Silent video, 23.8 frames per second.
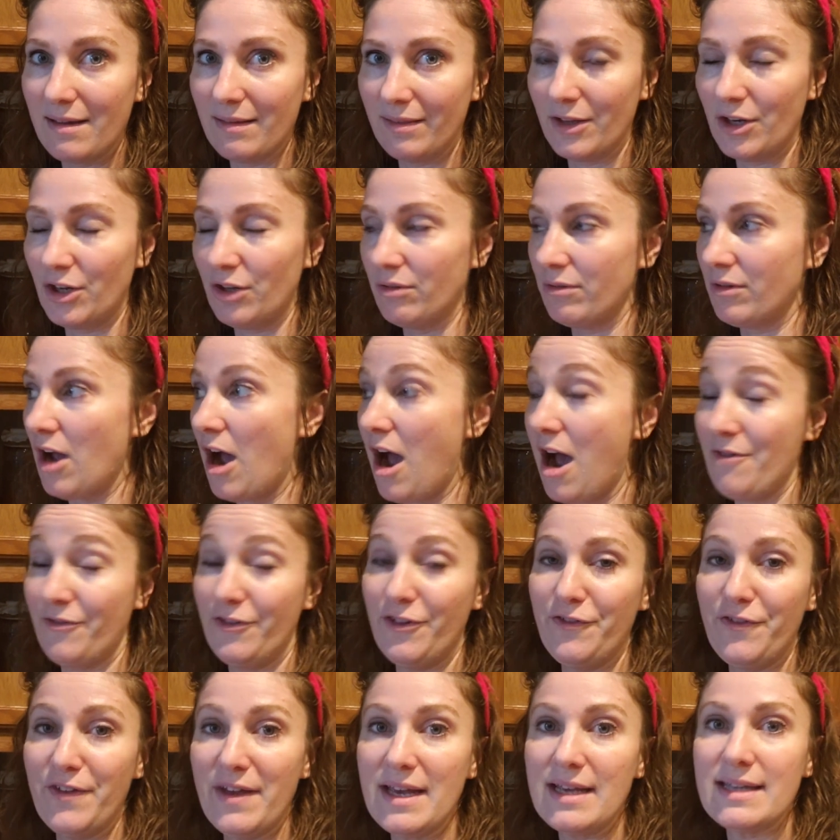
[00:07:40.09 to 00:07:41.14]
little
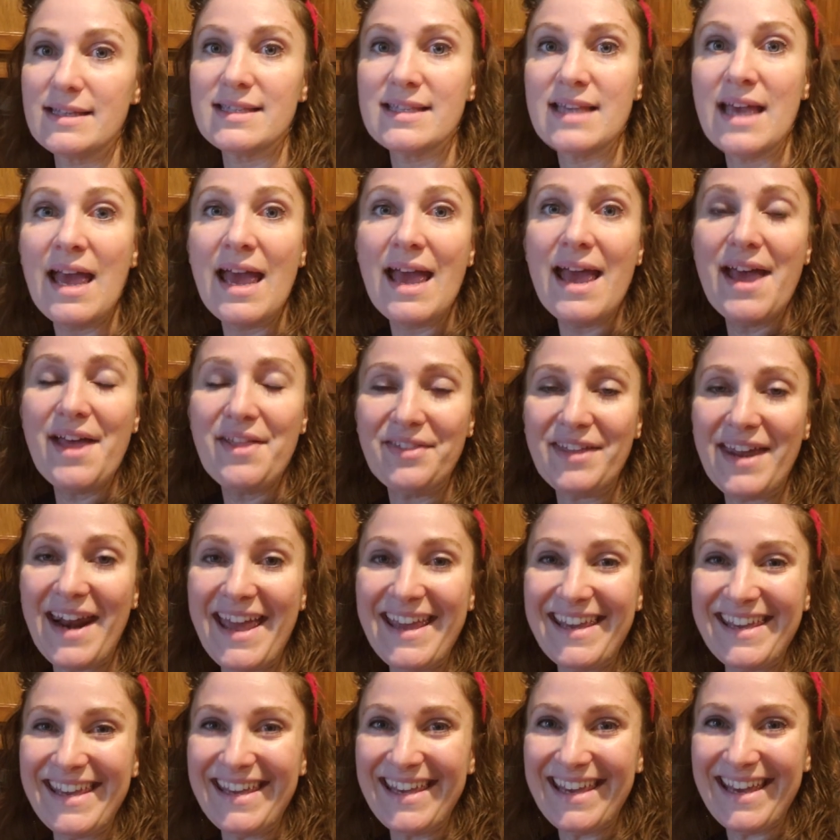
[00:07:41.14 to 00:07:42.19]
coffee fix that
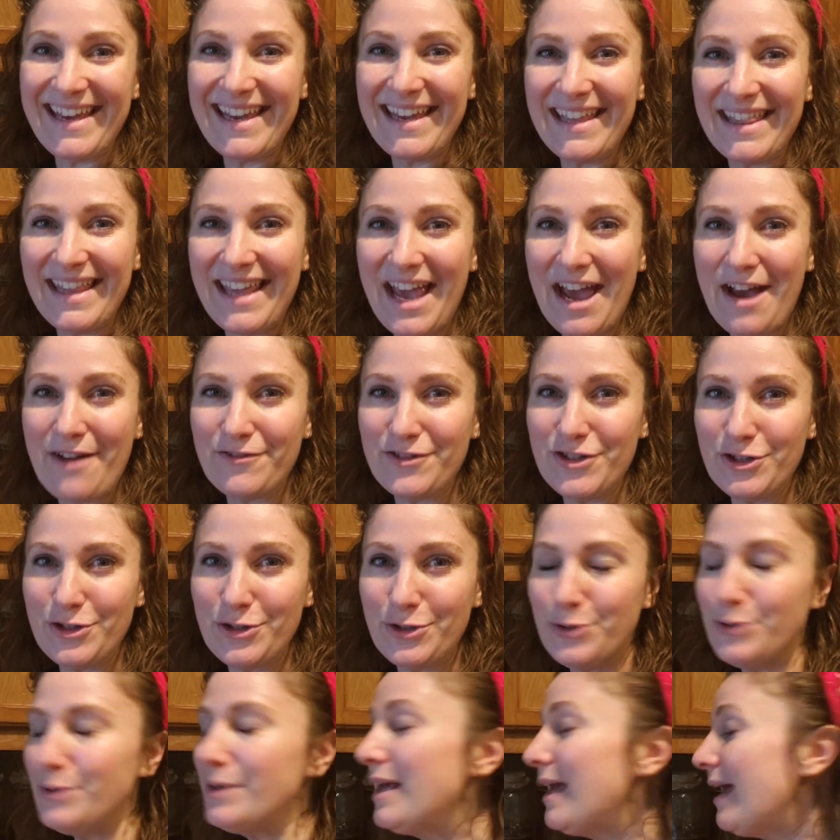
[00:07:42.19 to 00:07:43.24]
I can get in the
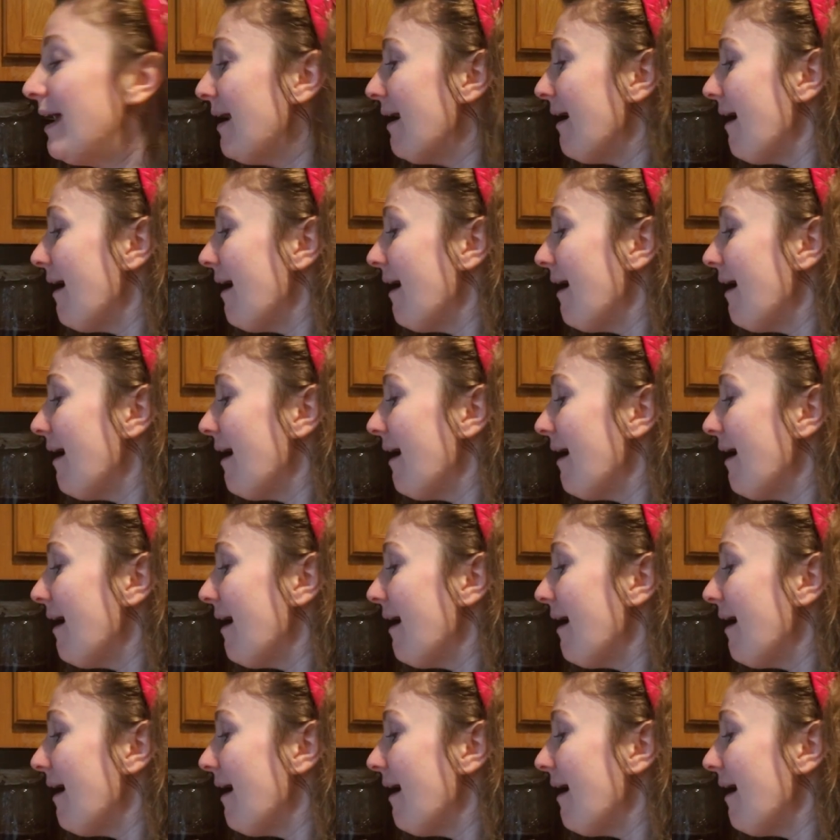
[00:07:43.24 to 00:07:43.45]
afternoon.